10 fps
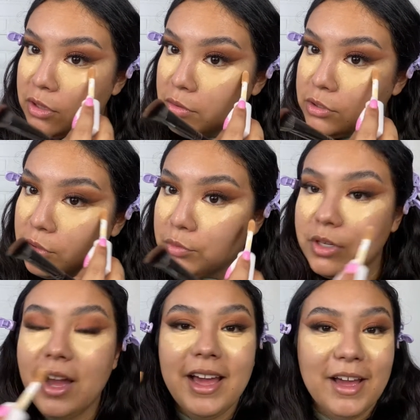you do
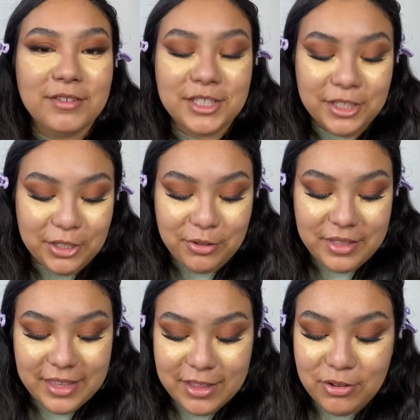not have to use this.